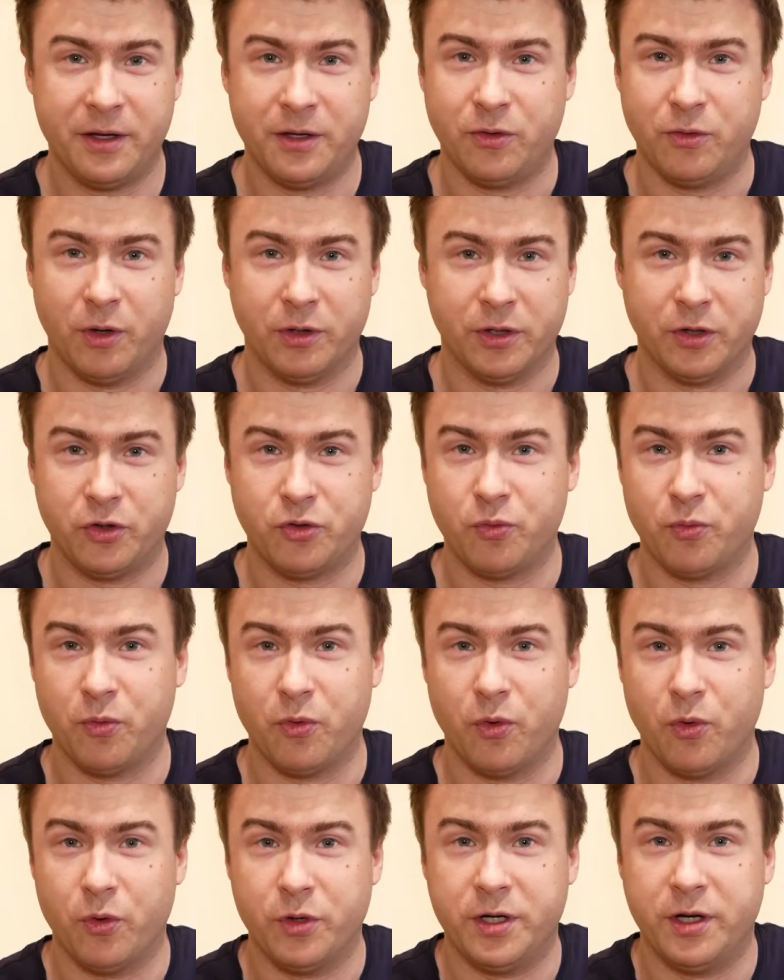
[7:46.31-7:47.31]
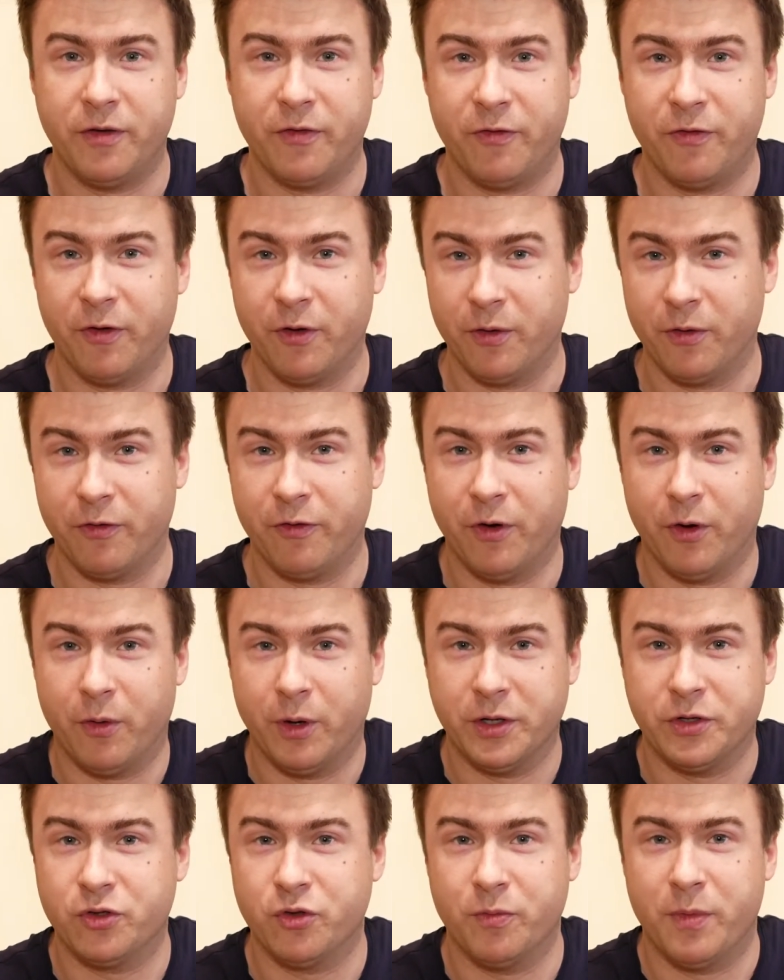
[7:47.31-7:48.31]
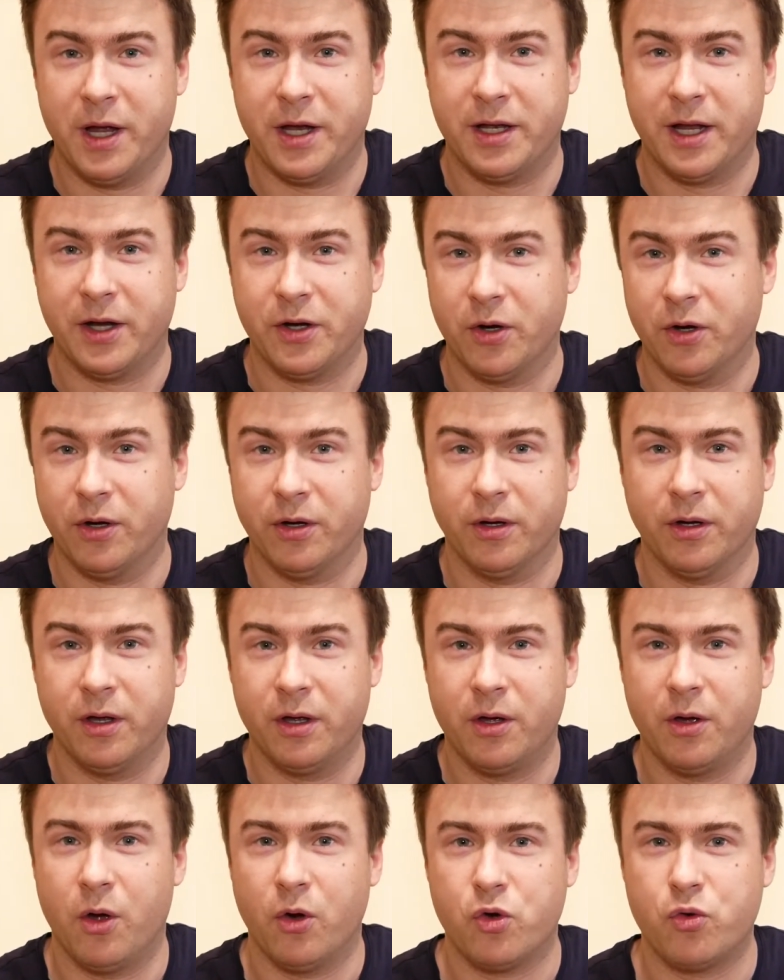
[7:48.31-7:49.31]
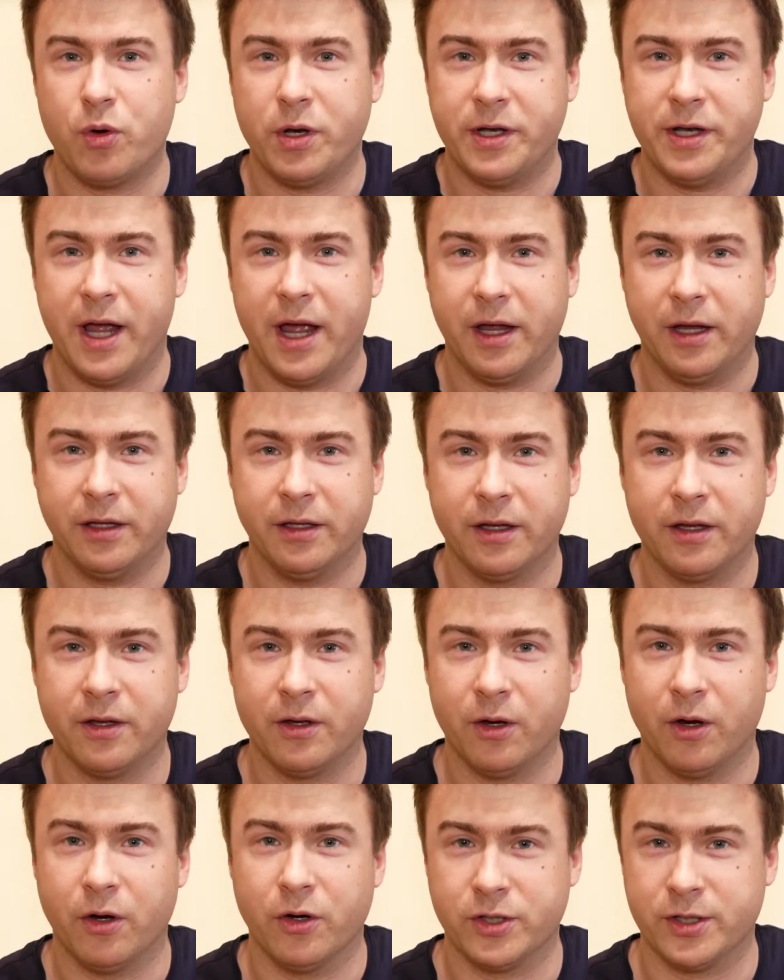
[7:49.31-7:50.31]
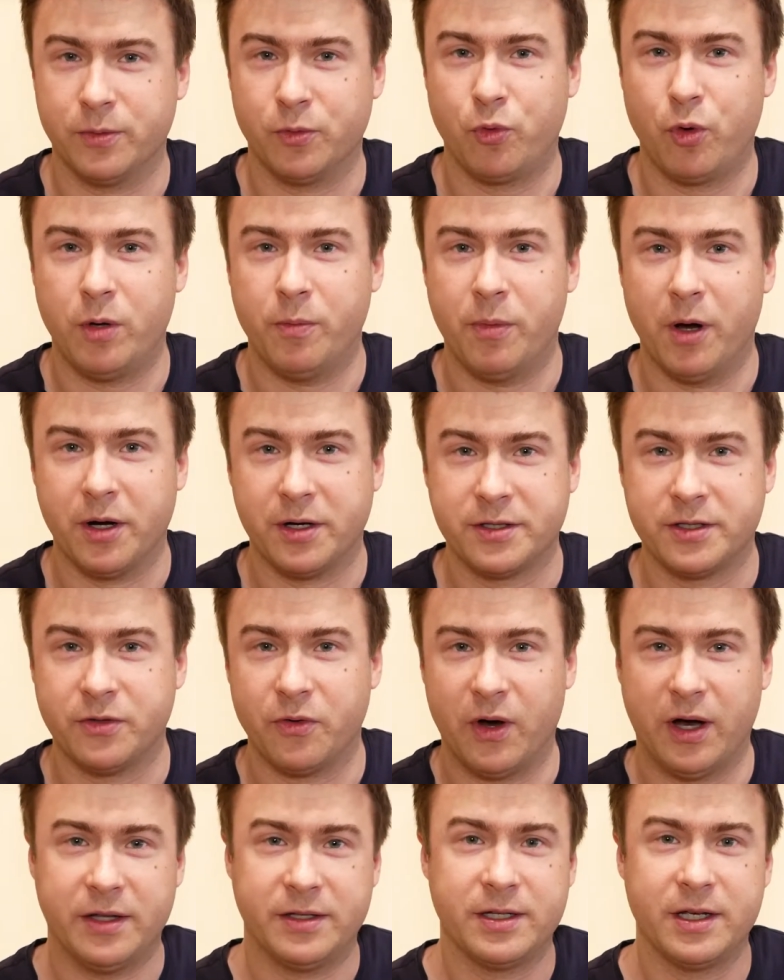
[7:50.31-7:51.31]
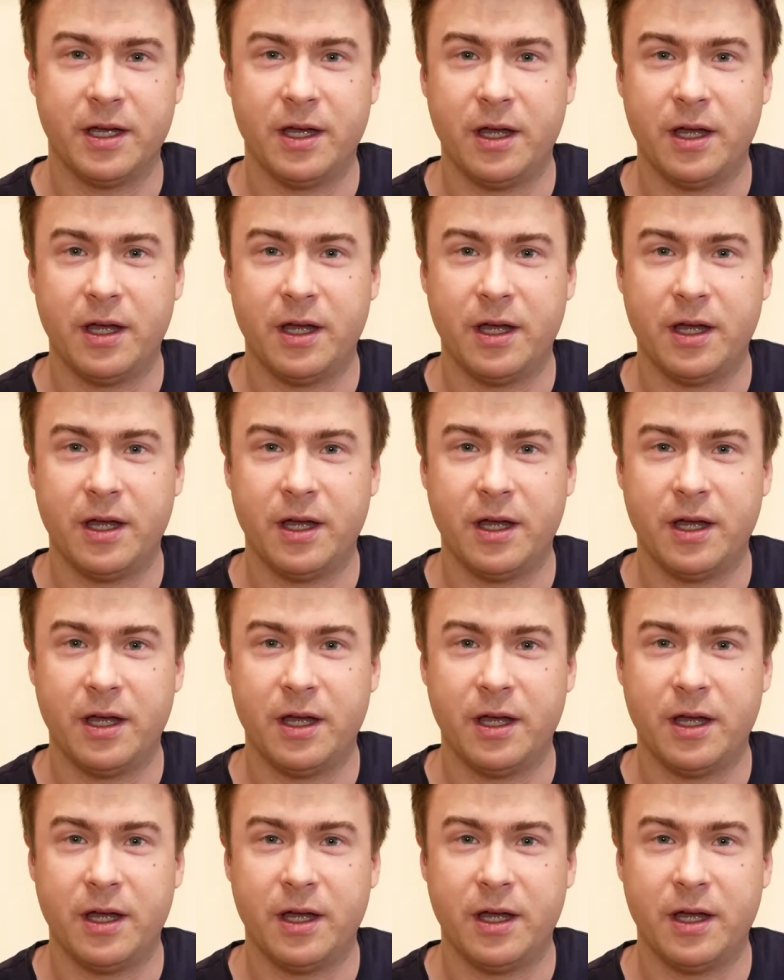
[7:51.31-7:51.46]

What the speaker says: You are not looking forward to make like a quick gain or some quick bucks, right?